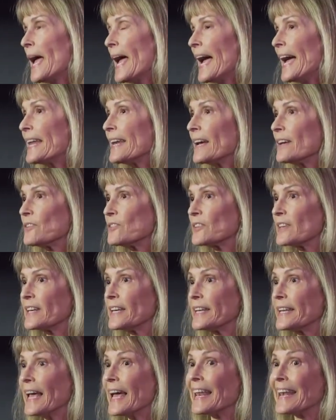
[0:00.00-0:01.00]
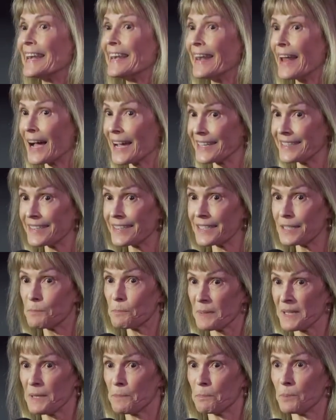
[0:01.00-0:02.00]
And I said, 90
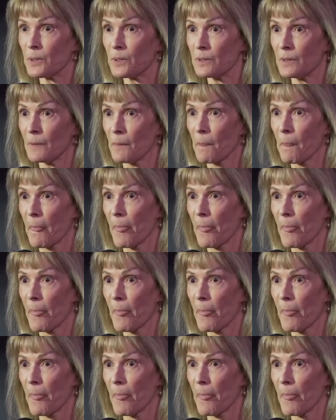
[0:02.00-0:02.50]
people?